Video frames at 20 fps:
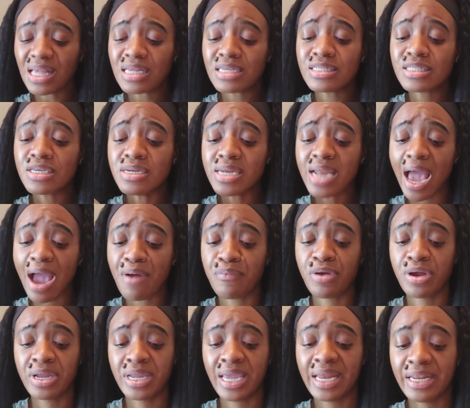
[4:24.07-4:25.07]
So now
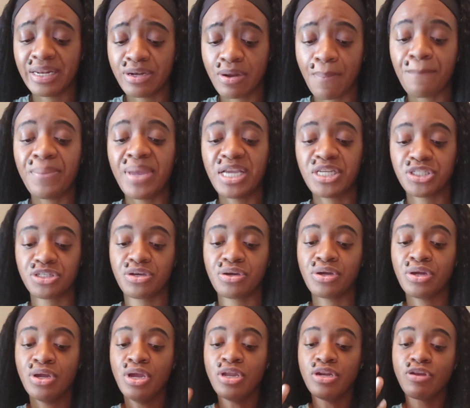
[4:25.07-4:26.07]
we're getting the
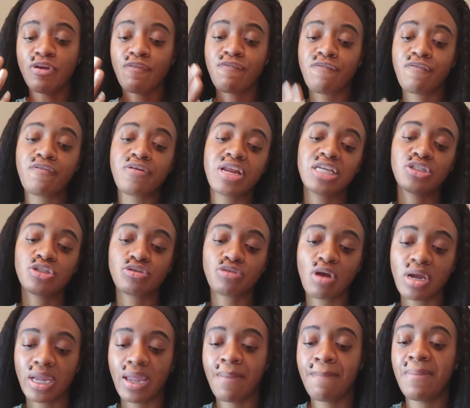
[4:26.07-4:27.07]
picture. The Food and
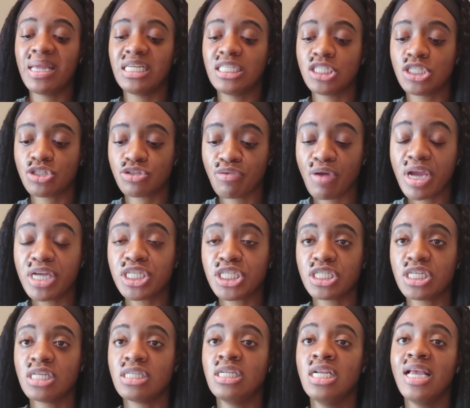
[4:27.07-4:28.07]
Drug
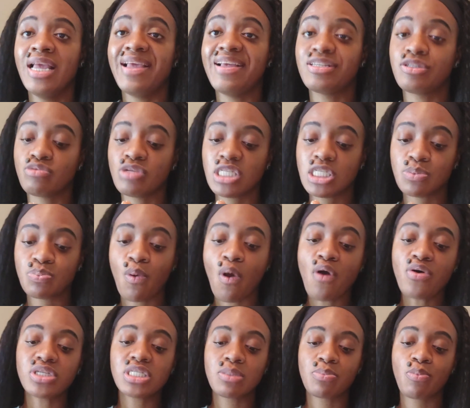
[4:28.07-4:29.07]
Administration is
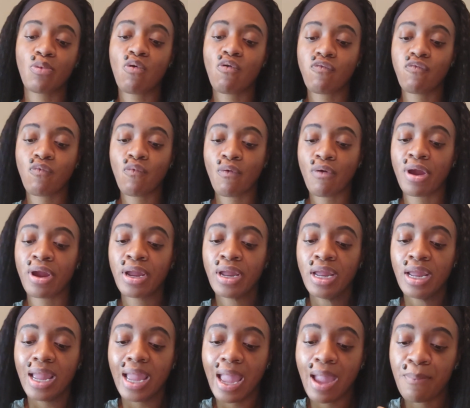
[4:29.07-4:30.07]
responsible for
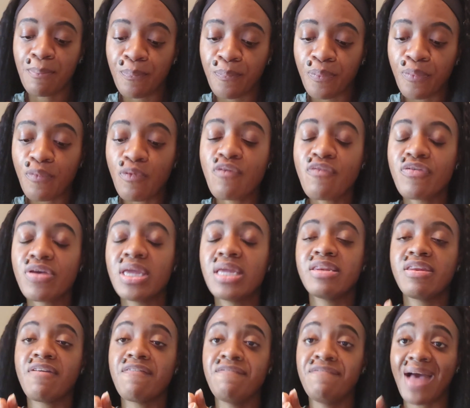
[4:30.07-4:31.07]

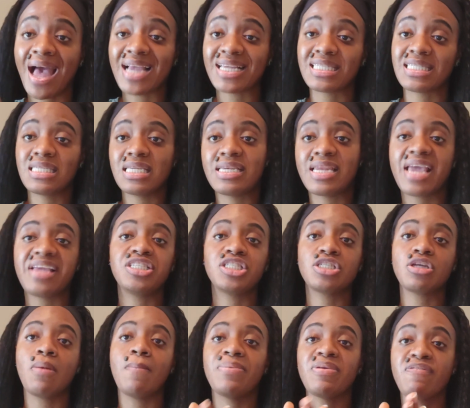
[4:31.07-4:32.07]
approving the
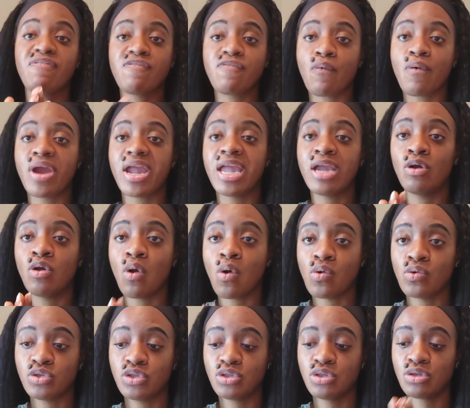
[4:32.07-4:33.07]
vaccination before it
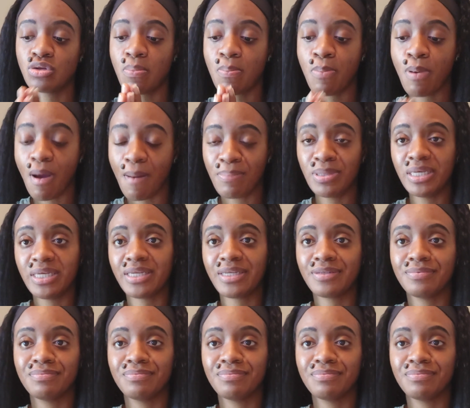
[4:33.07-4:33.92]
goes to the public.